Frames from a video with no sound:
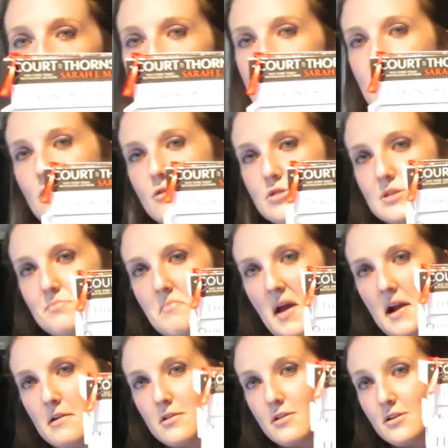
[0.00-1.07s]
you know, just
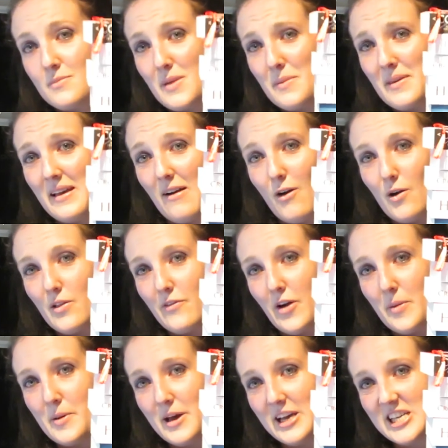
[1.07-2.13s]
marathon maybe all of
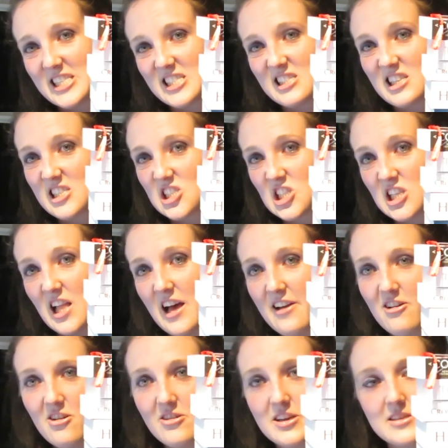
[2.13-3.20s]
her books in like July
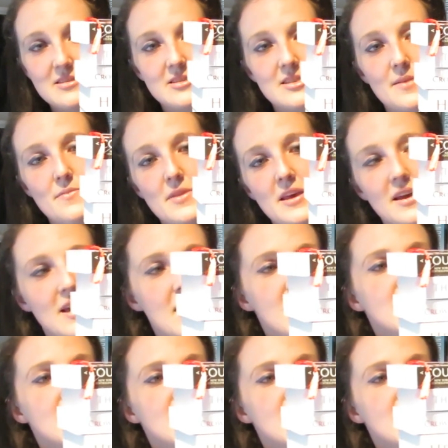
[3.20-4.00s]
or August or something.